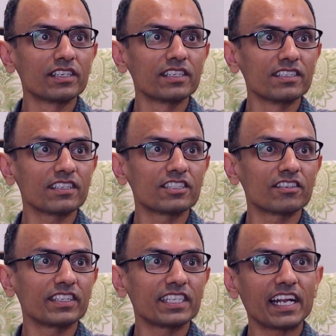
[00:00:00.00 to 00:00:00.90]
in such
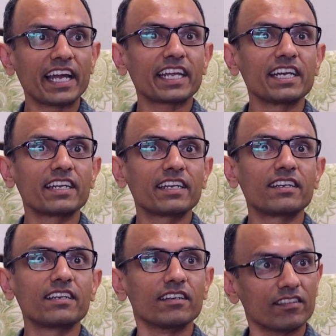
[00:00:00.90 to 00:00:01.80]
a way that I can
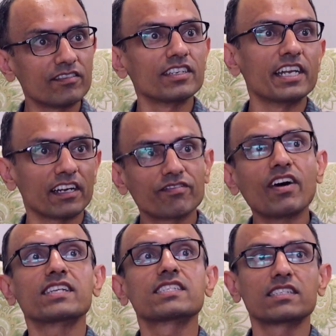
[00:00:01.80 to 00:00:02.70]
detect
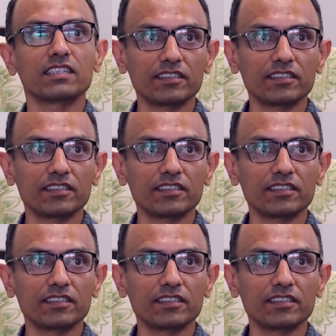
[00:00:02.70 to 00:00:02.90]
faster